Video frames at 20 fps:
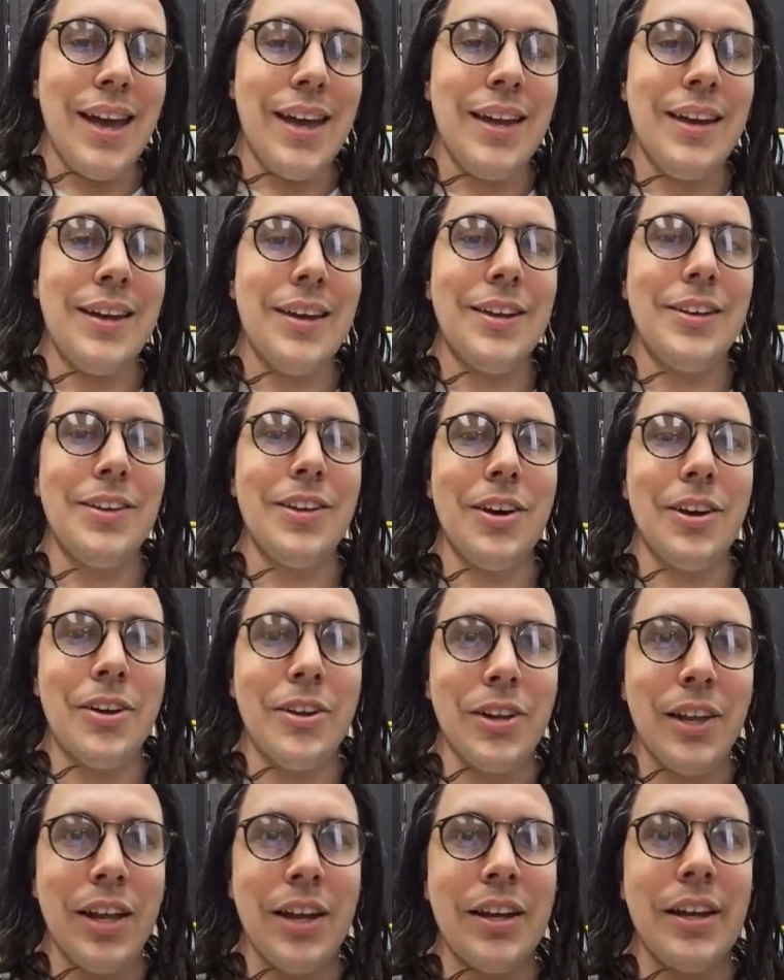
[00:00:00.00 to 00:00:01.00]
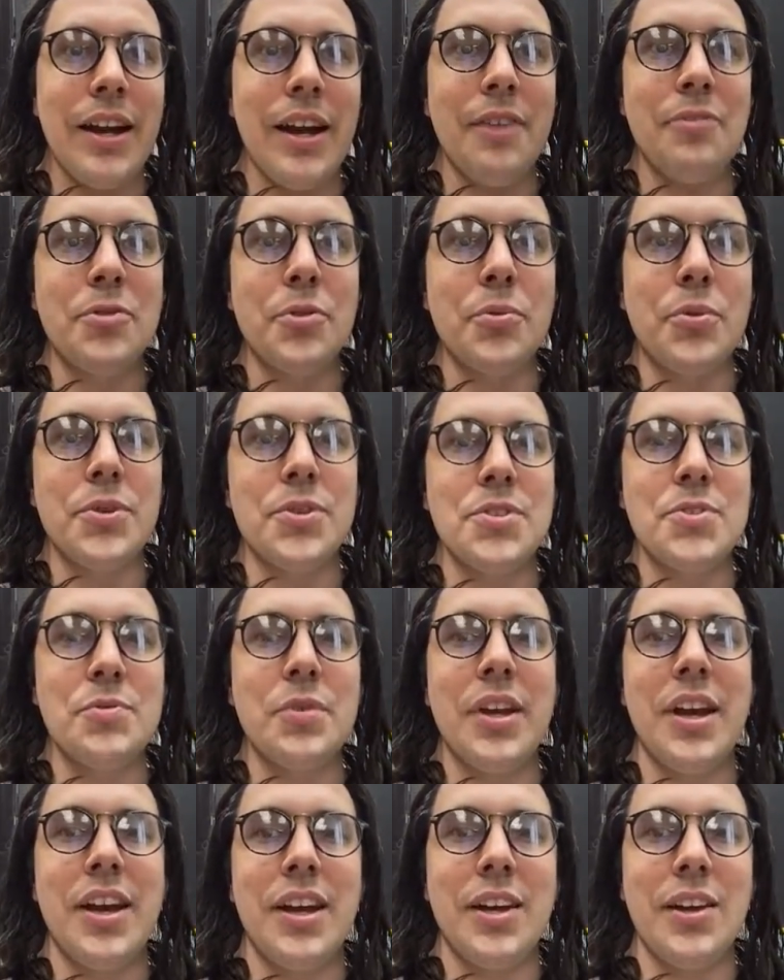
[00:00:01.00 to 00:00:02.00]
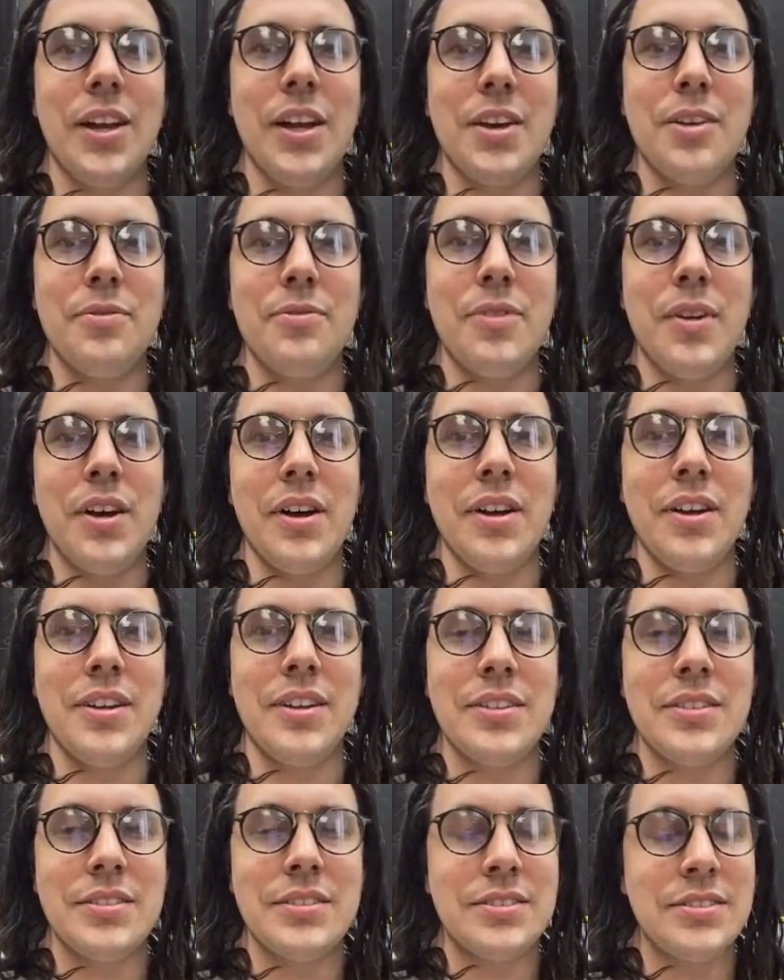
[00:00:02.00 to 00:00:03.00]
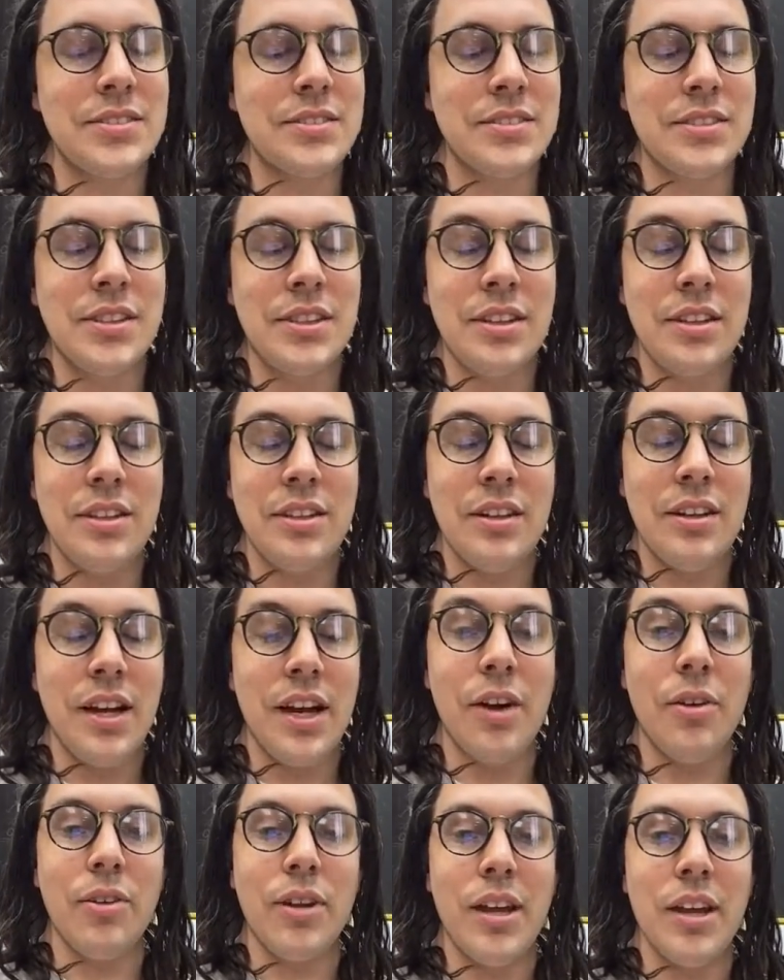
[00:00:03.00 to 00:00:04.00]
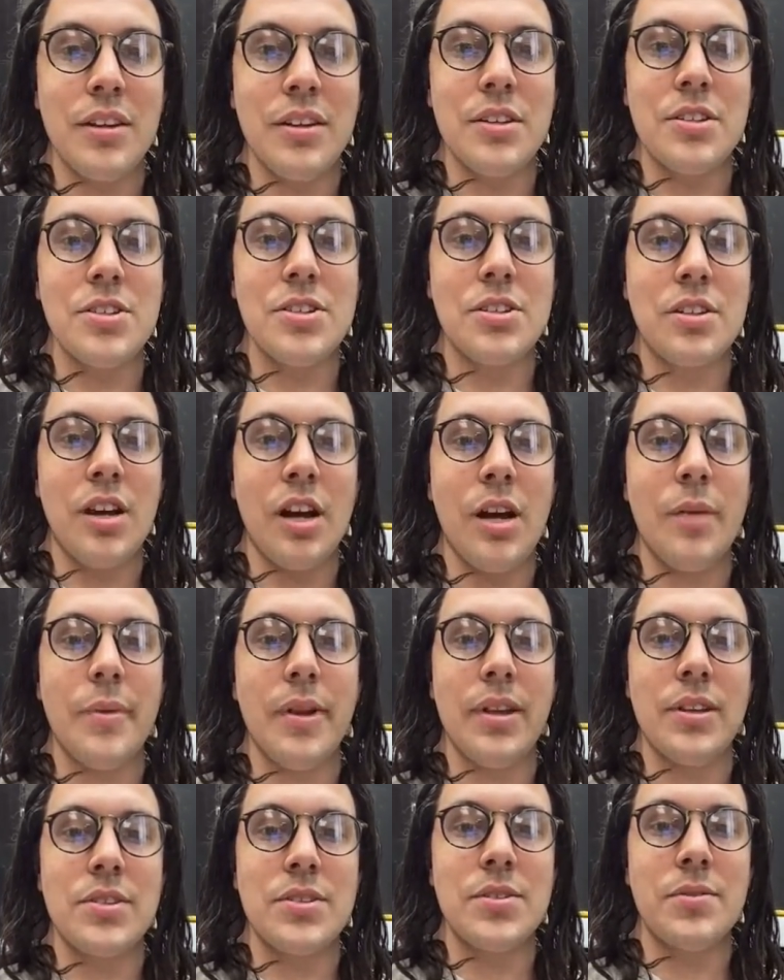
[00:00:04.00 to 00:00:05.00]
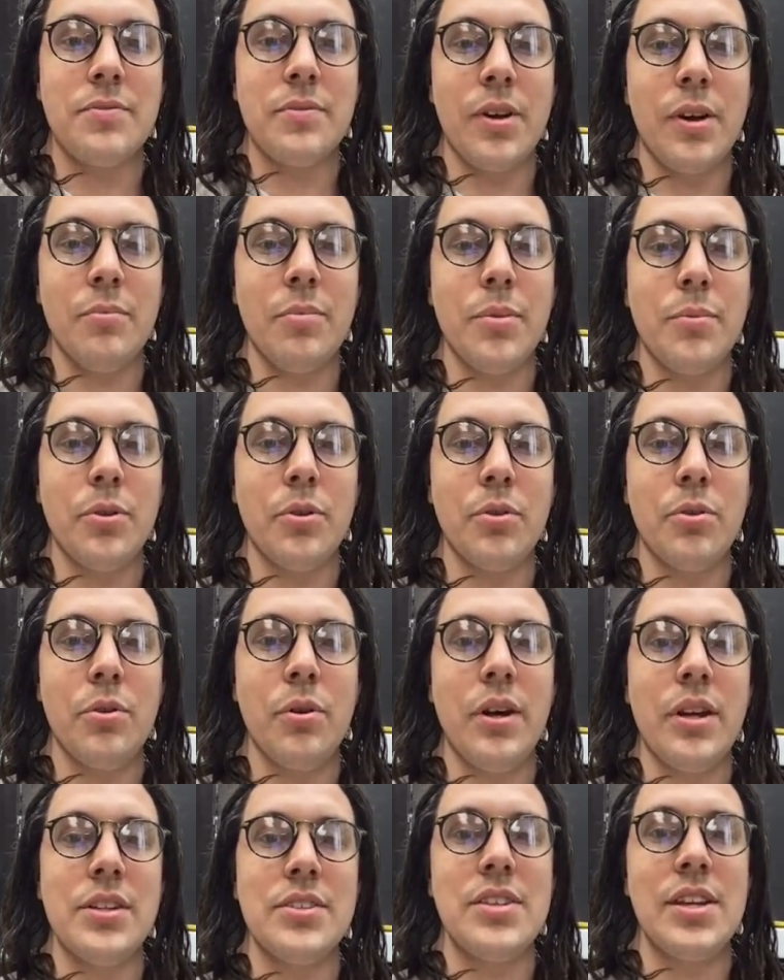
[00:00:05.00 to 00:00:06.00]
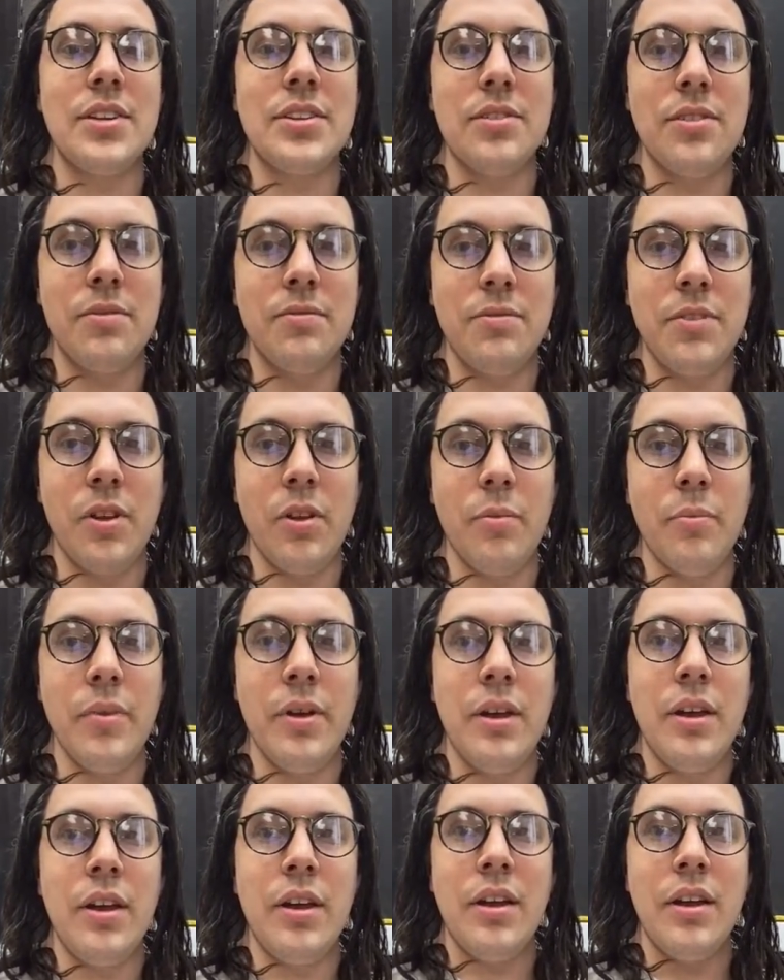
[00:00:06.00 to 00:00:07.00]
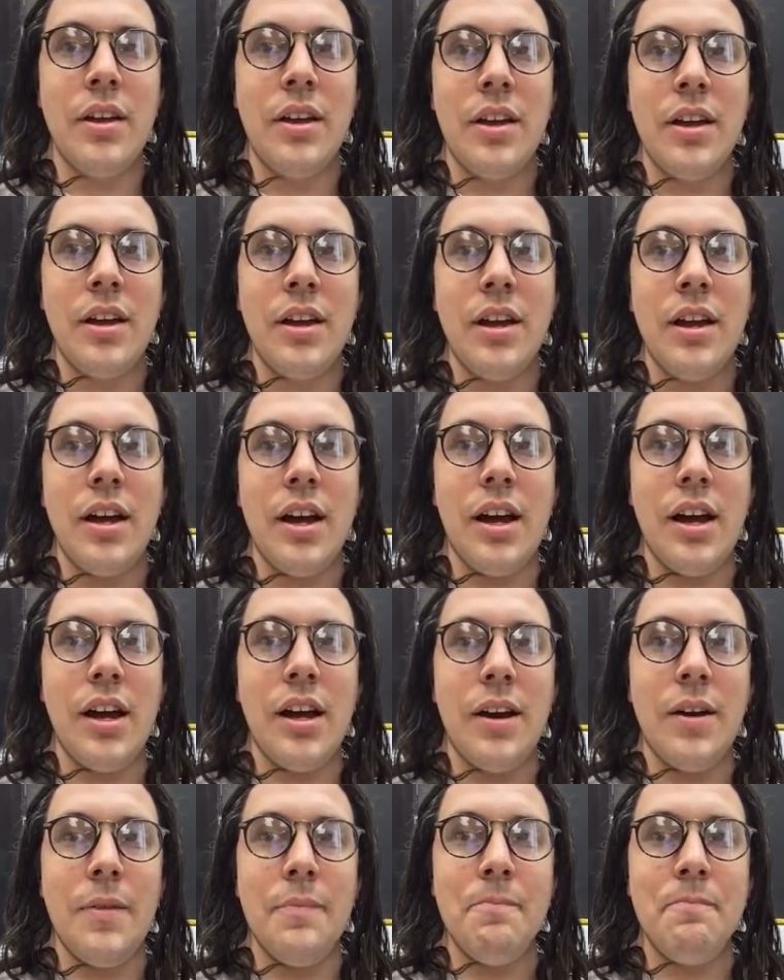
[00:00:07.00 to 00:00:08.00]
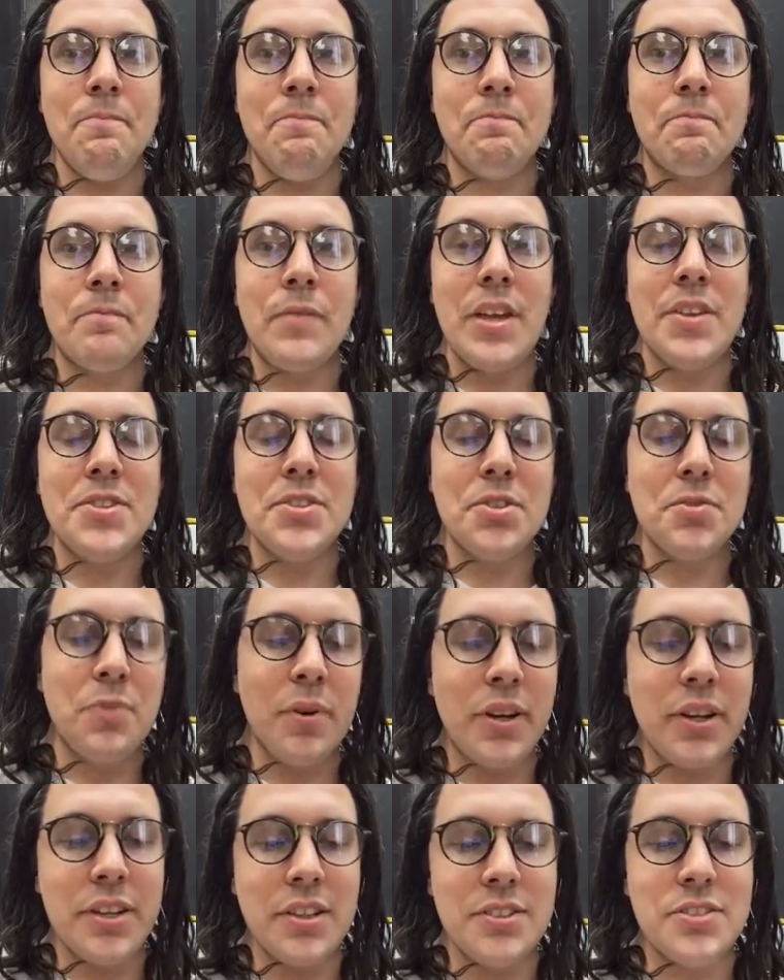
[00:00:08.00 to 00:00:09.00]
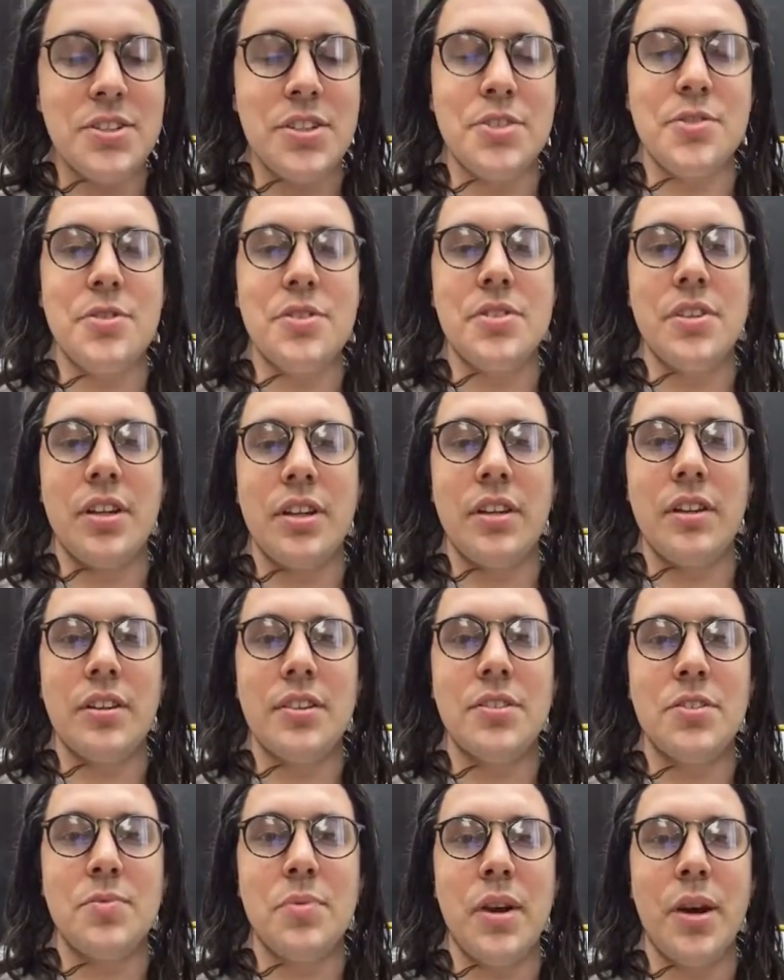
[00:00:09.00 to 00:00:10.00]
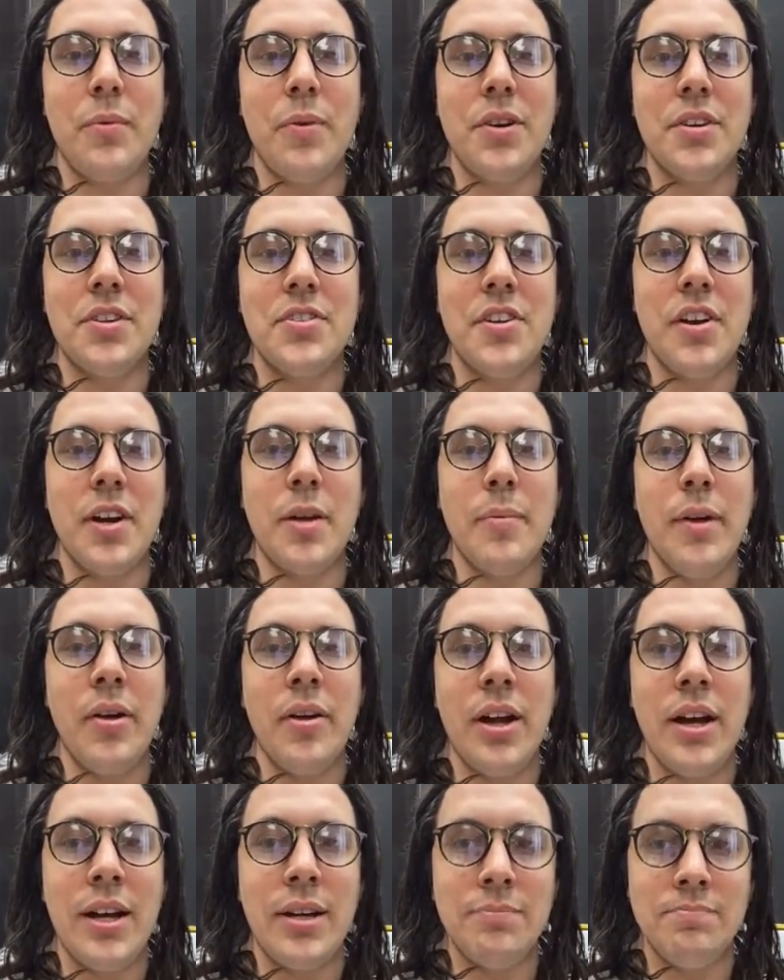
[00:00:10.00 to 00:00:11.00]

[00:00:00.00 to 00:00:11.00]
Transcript: And online afterwards, we had a lot of outlandish comments from people who had attended the film. And this is where it gets interesting. This is what I wanted to talk about.